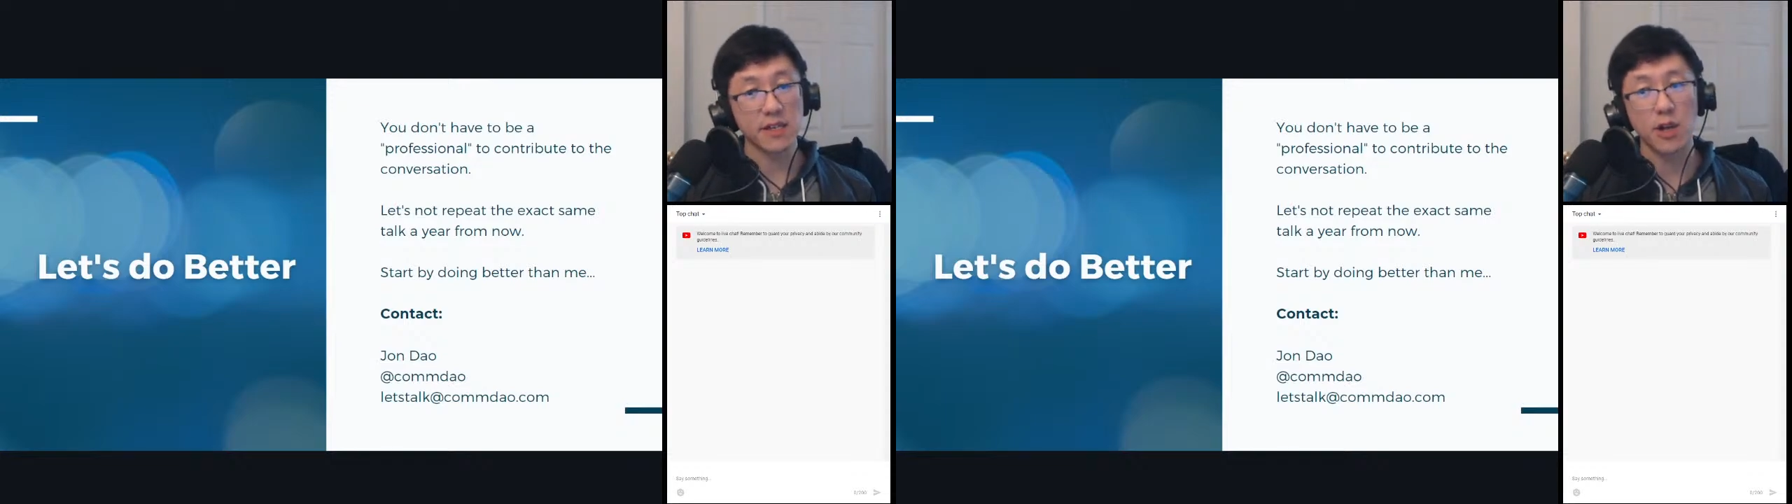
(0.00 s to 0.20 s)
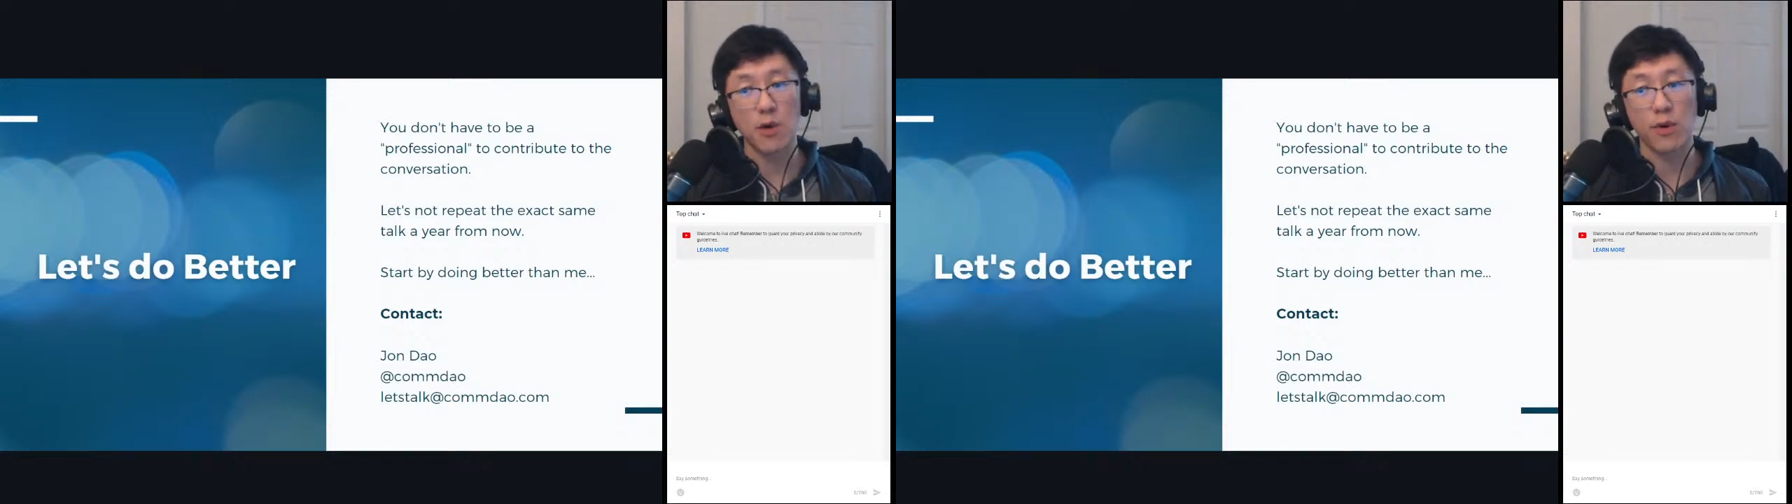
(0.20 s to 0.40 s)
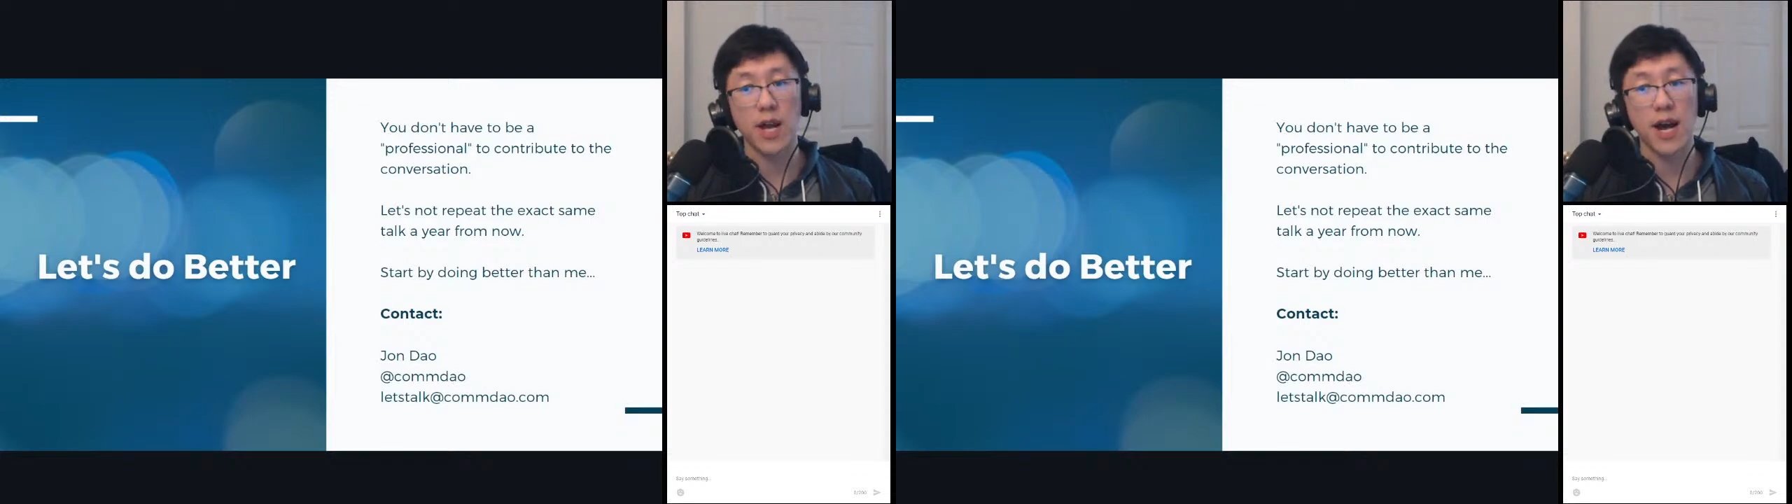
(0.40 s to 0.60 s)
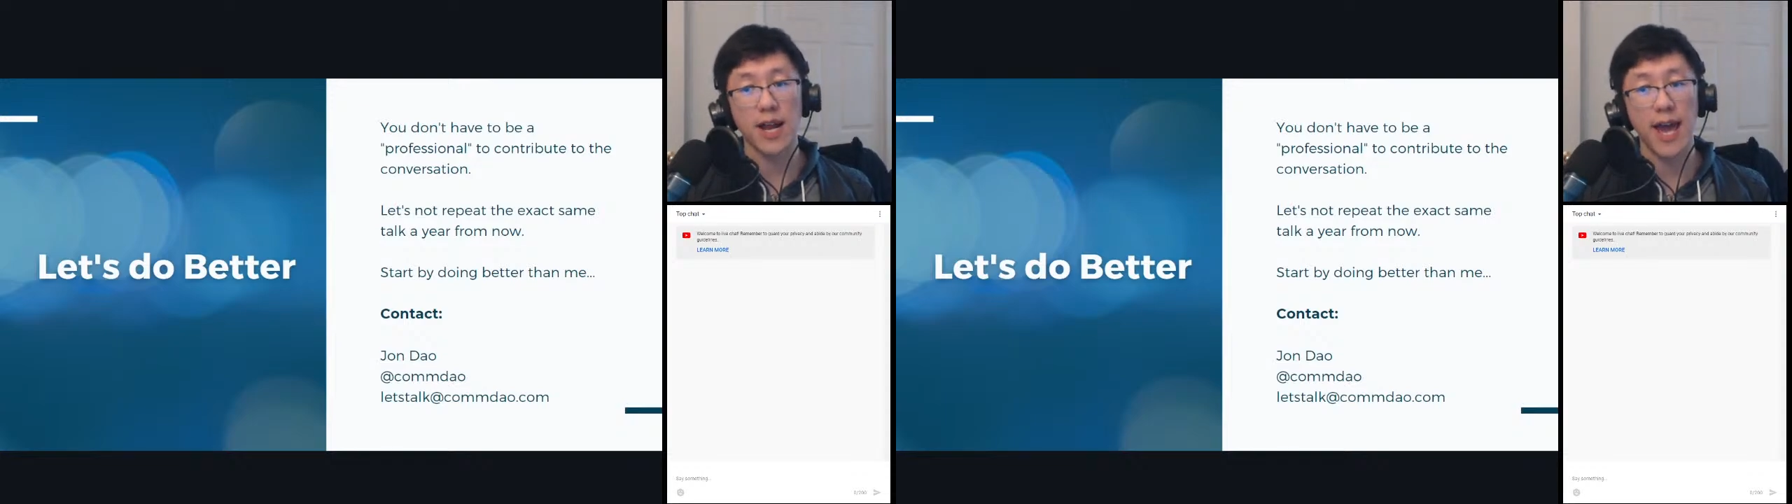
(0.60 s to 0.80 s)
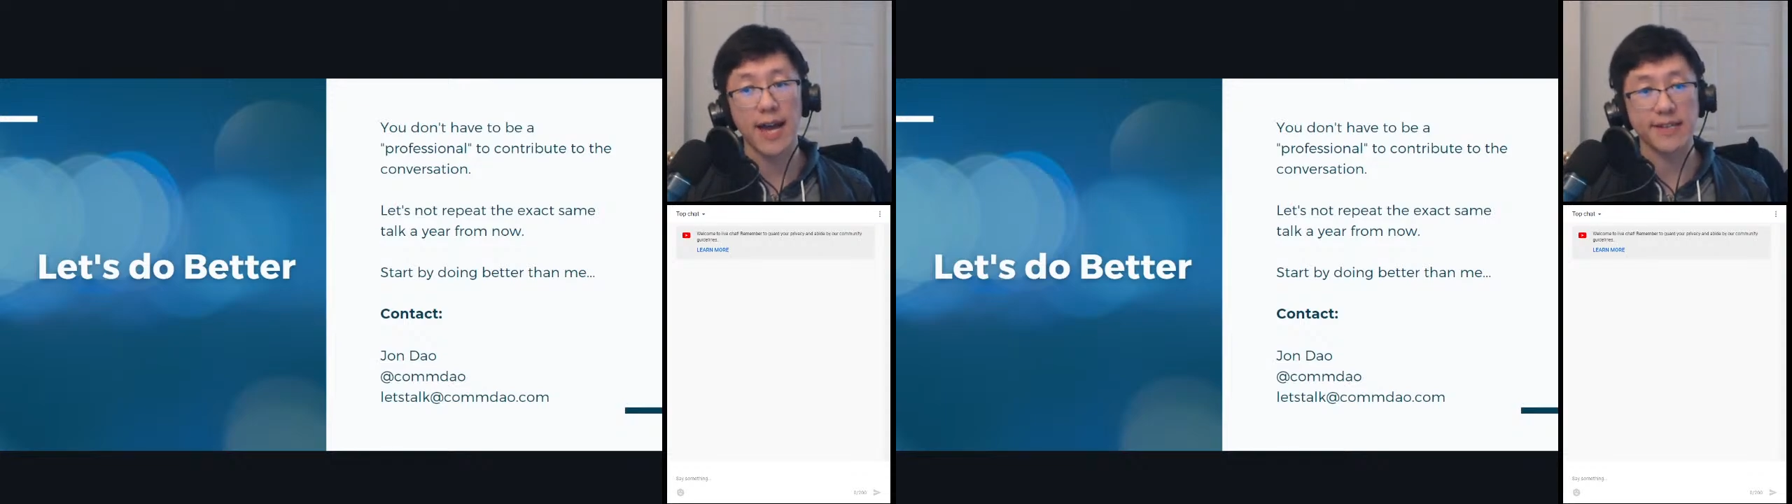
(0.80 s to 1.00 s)
We're
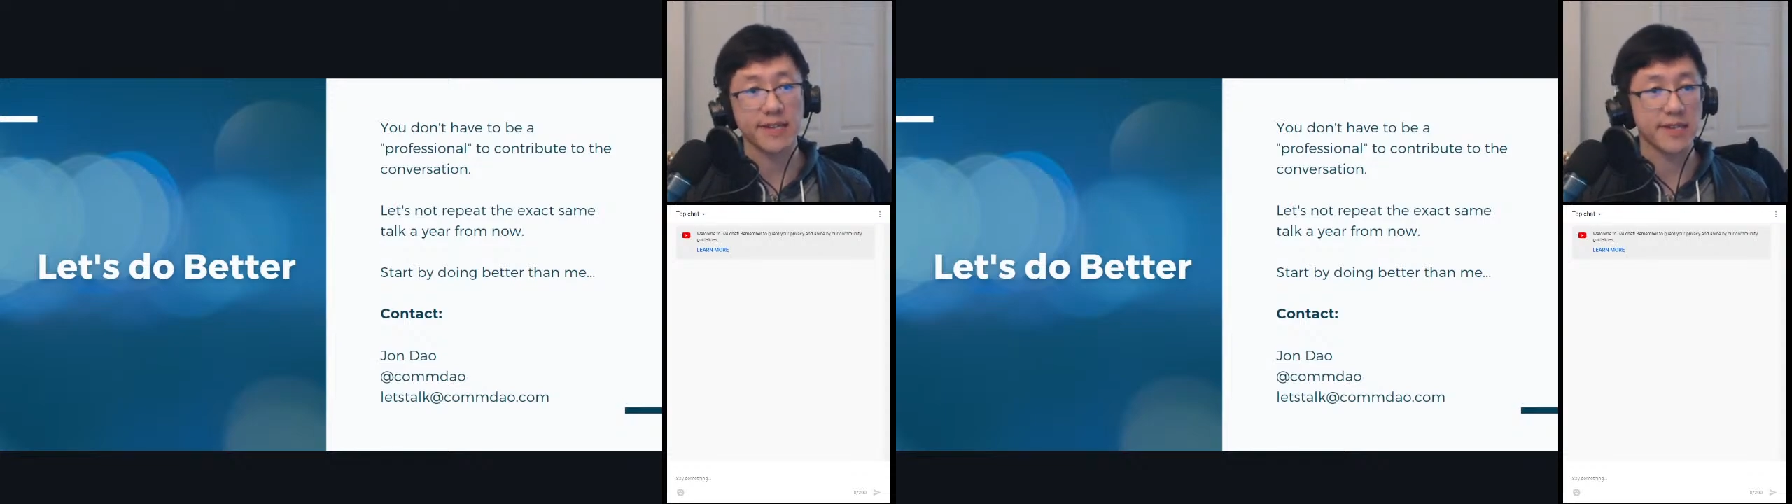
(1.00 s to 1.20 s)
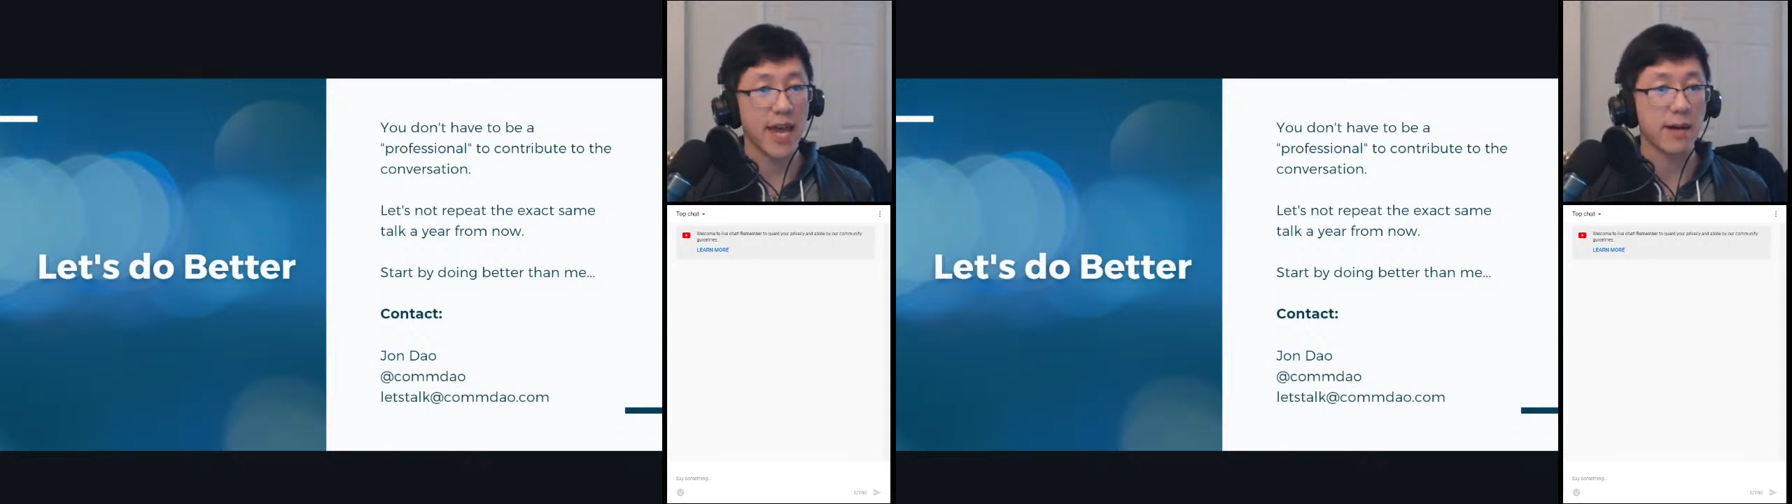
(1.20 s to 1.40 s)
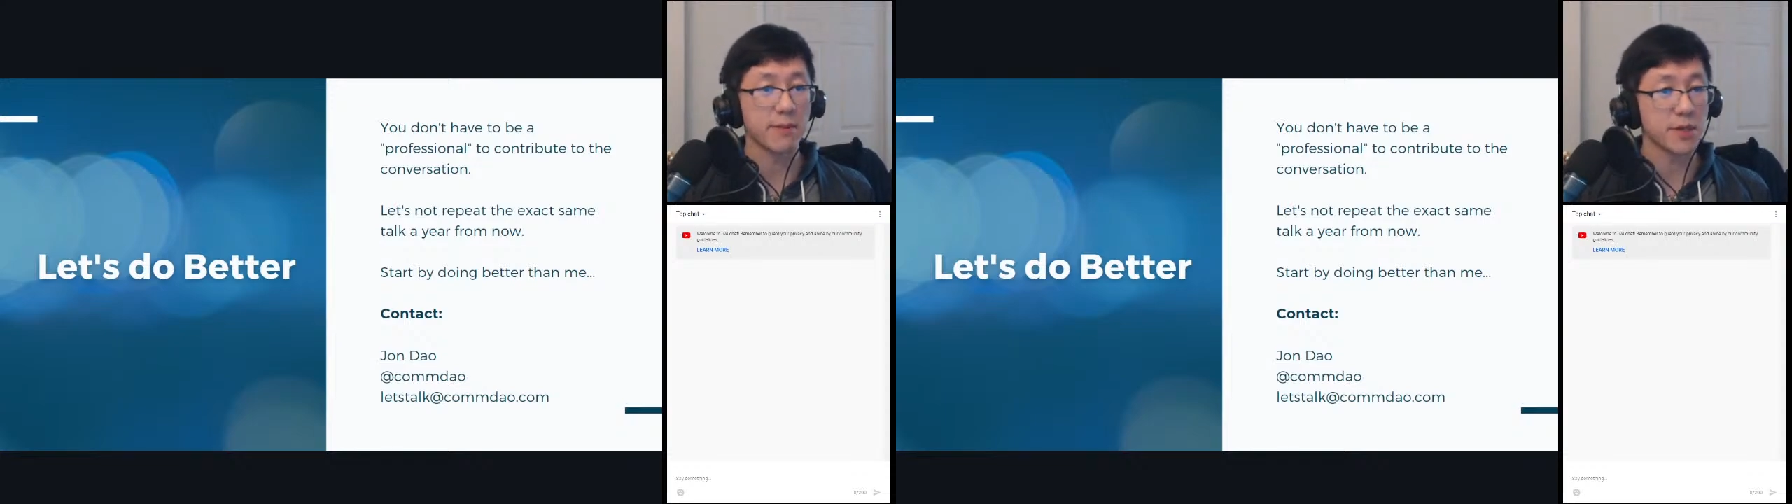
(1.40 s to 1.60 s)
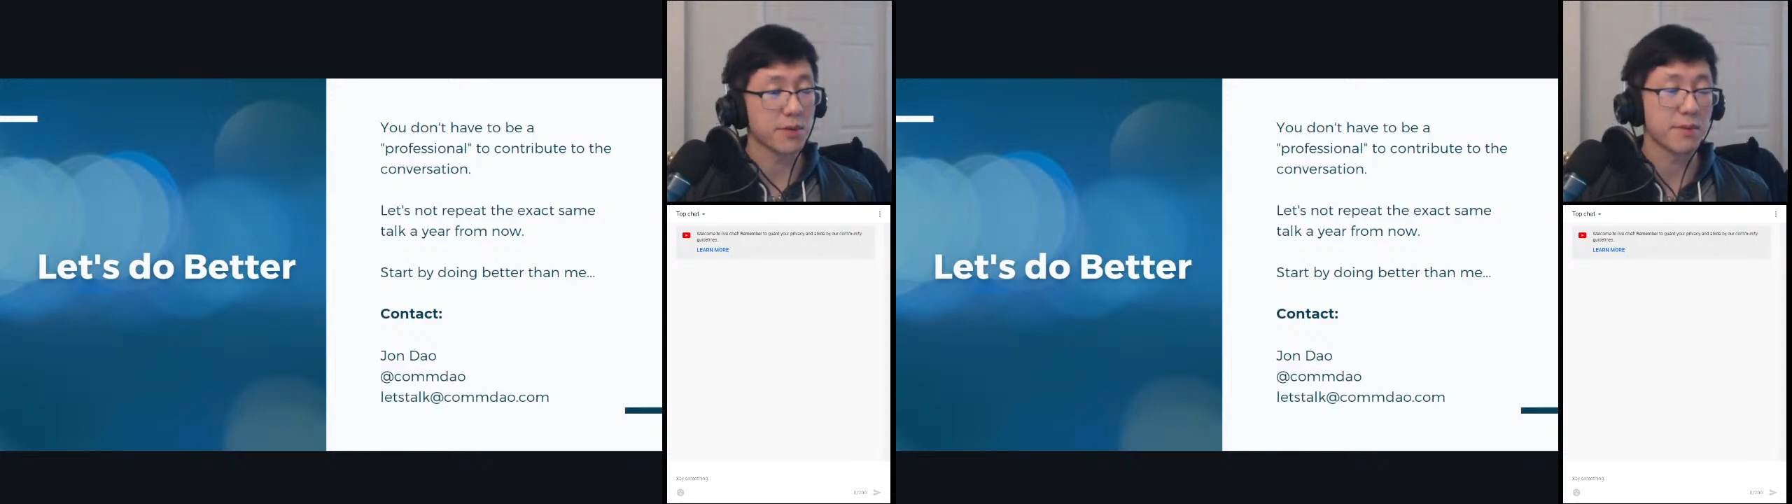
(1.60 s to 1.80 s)
not as established.